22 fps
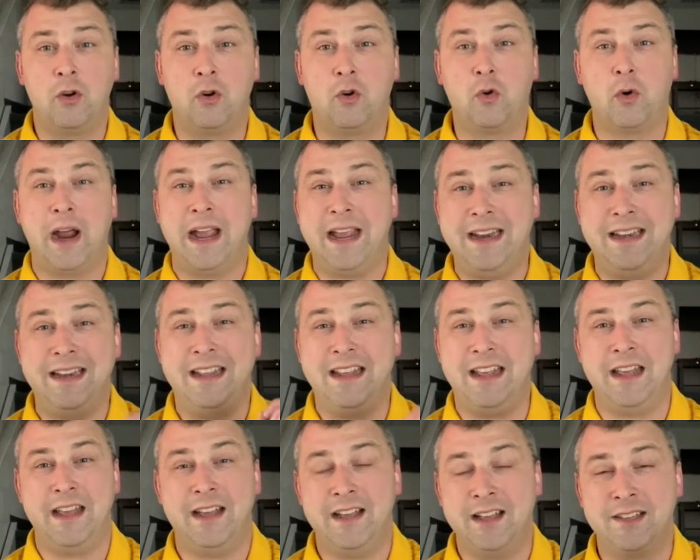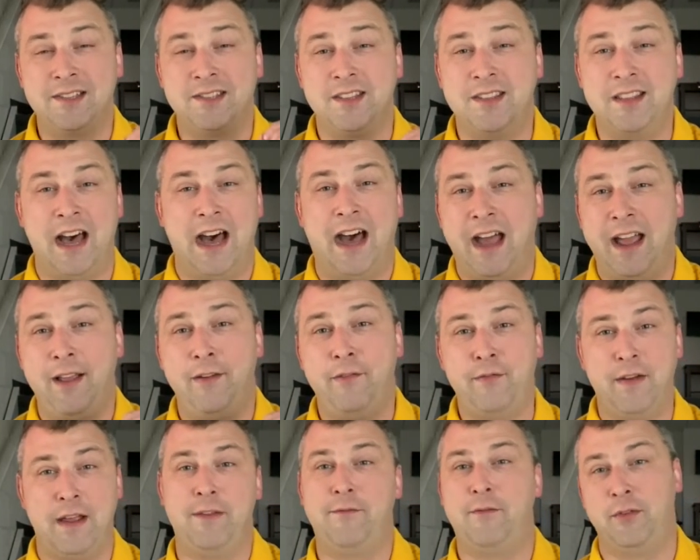Great is thy
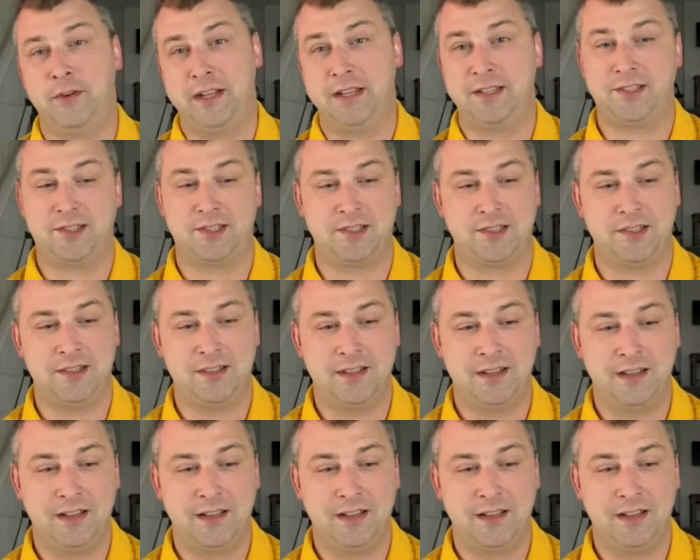faithfulness.